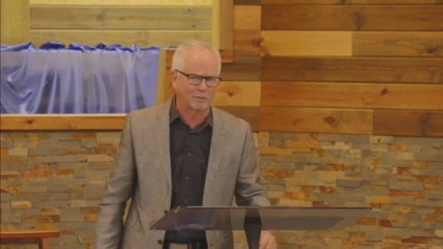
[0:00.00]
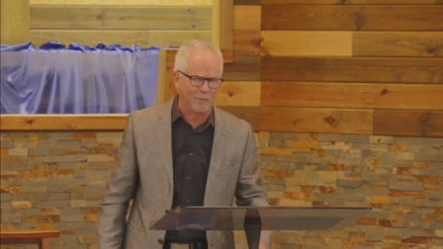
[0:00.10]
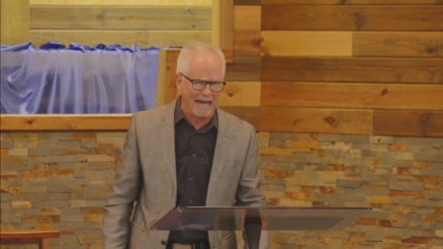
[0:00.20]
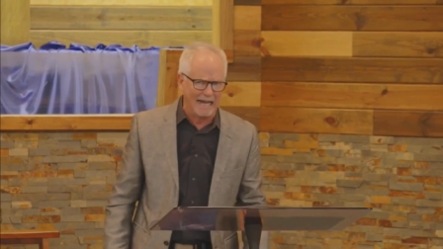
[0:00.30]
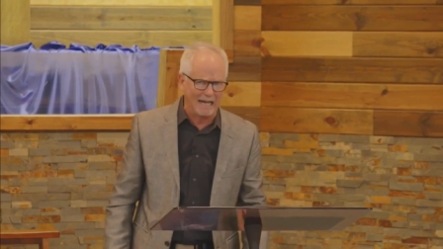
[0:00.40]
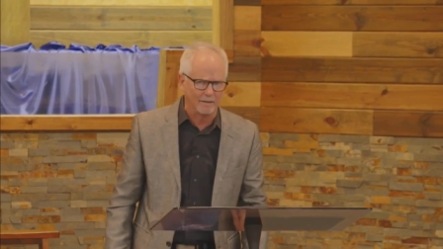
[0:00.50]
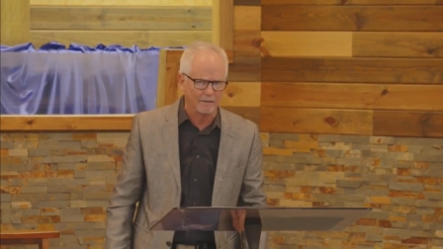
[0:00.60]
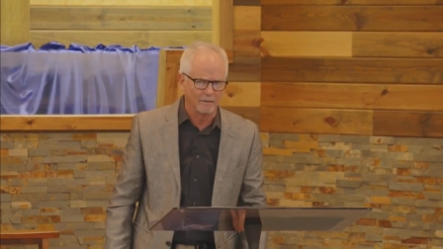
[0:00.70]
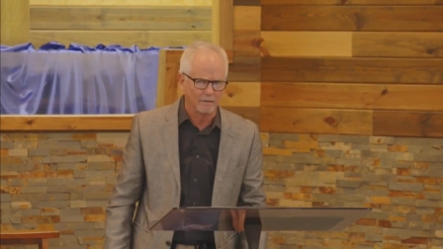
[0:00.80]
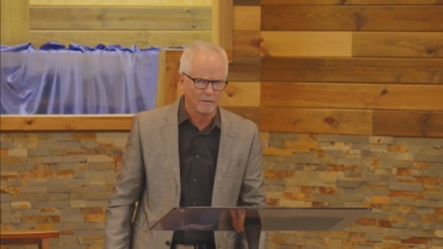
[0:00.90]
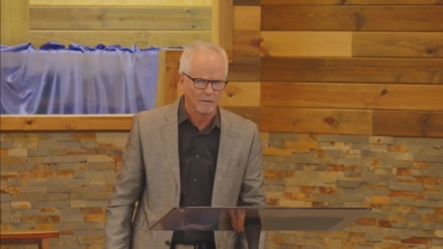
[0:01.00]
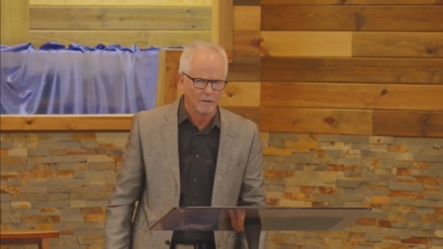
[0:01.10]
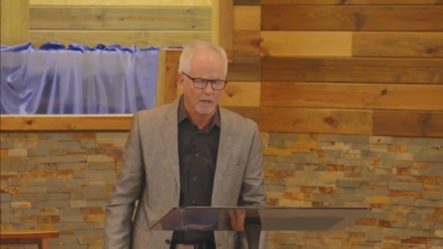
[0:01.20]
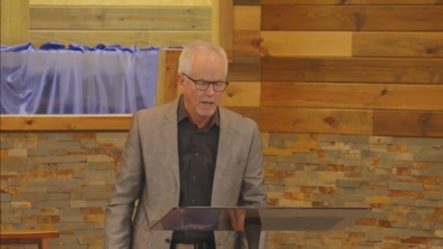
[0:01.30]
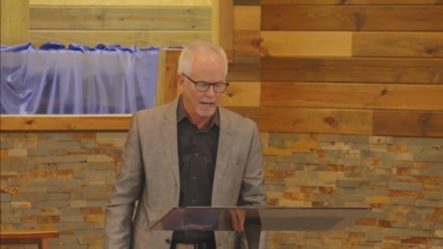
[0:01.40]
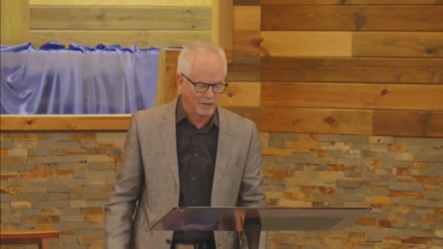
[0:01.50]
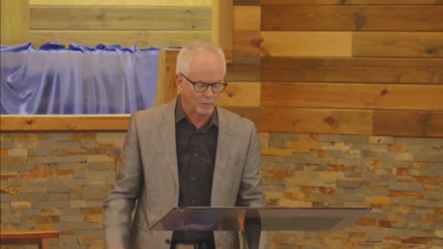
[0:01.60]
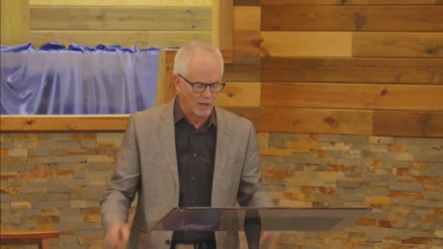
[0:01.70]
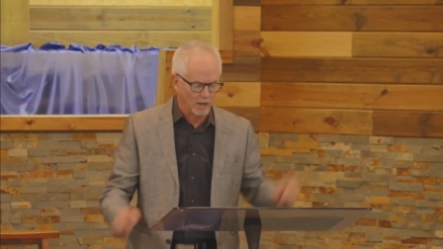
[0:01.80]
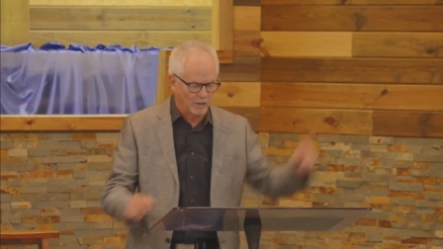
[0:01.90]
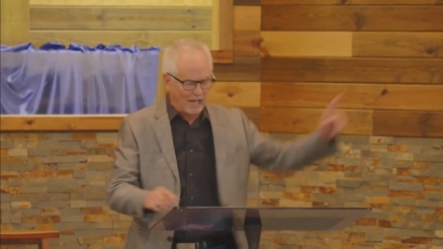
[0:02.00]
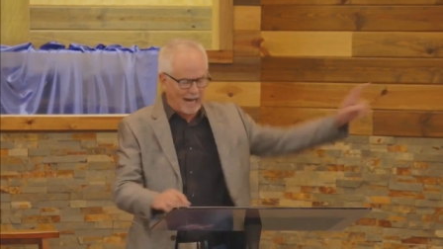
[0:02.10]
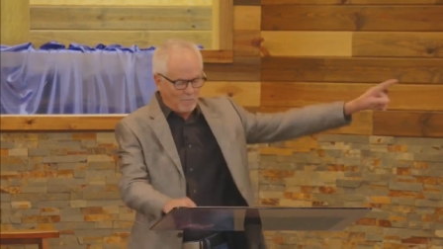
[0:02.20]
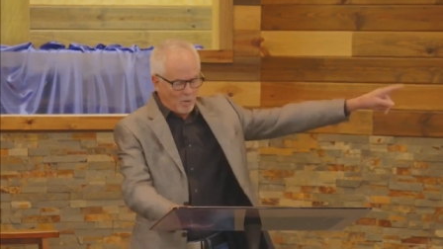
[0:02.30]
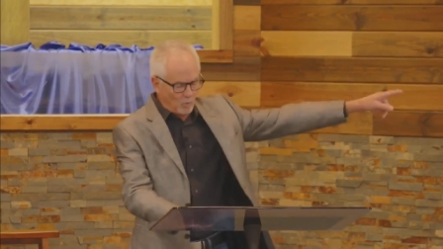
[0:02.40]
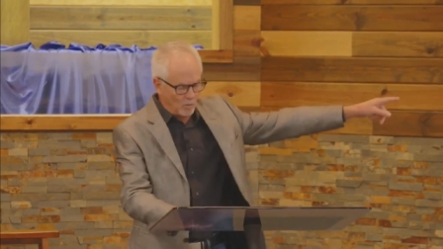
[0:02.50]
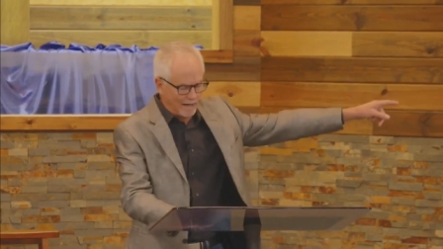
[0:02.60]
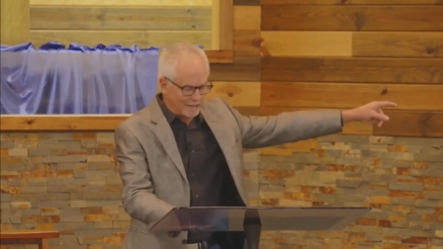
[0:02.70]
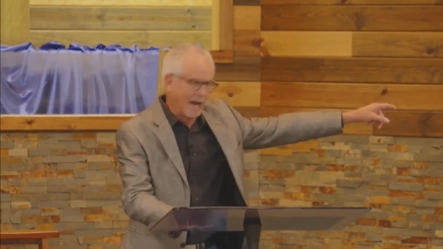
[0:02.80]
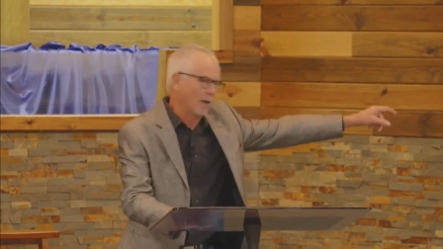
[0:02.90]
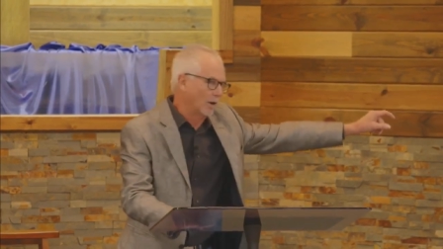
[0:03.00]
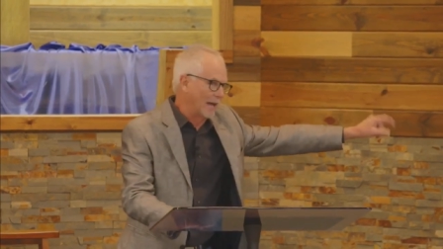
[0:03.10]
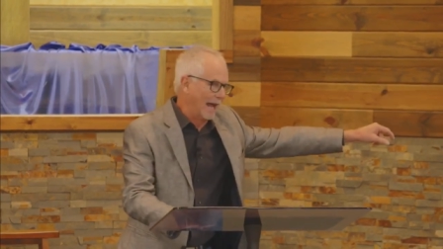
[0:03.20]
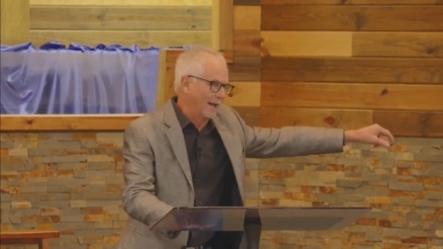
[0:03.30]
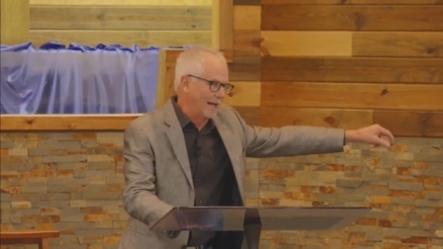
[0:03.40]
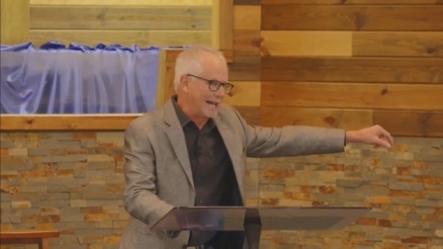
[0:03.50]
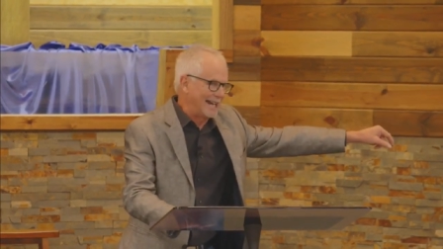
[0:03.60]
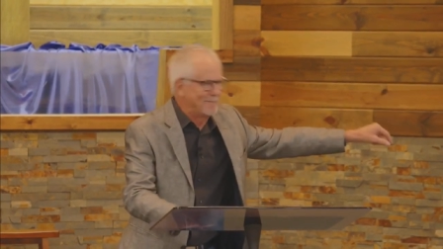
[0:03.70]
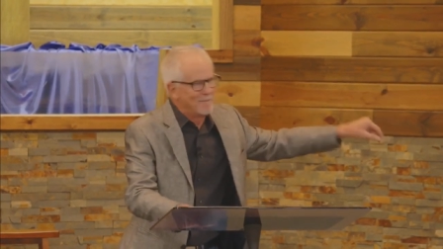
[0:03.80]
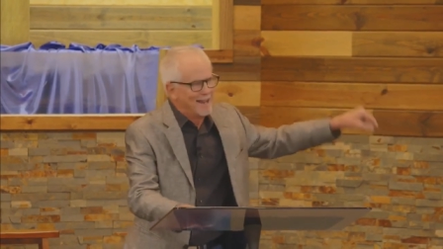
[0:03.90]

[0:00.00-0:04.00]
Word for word: been. And as we looked at when we dealt with Elohim,